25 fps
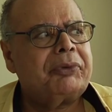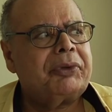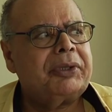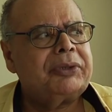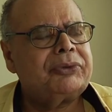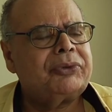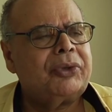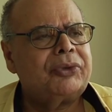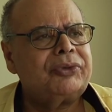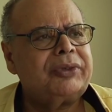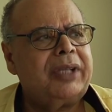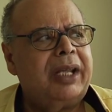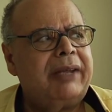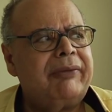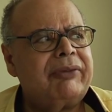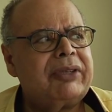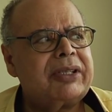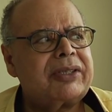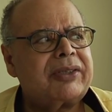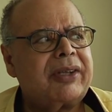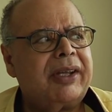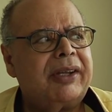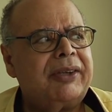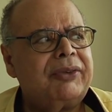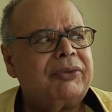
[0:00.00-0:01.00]
they don't have
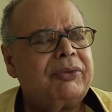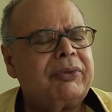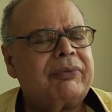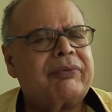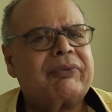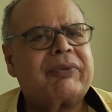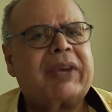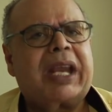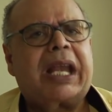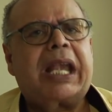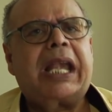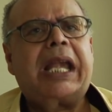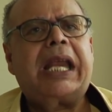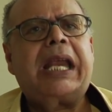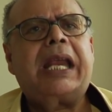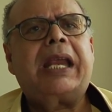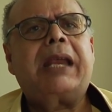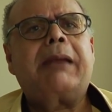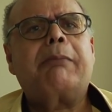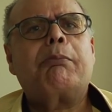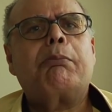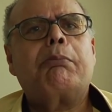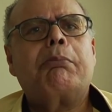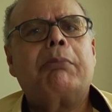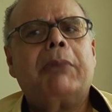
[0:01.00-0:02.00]
this kind of
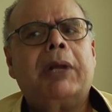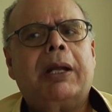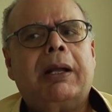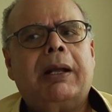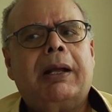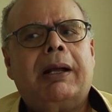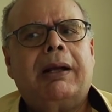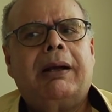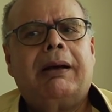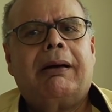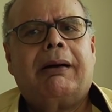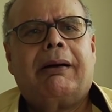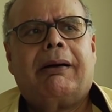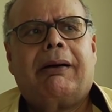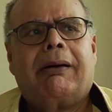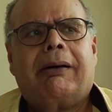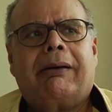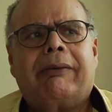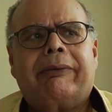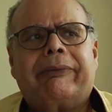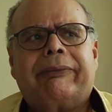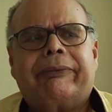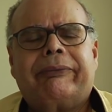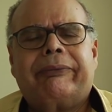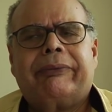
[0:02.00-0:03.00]
claim
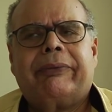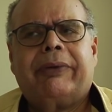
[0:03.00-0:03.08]
of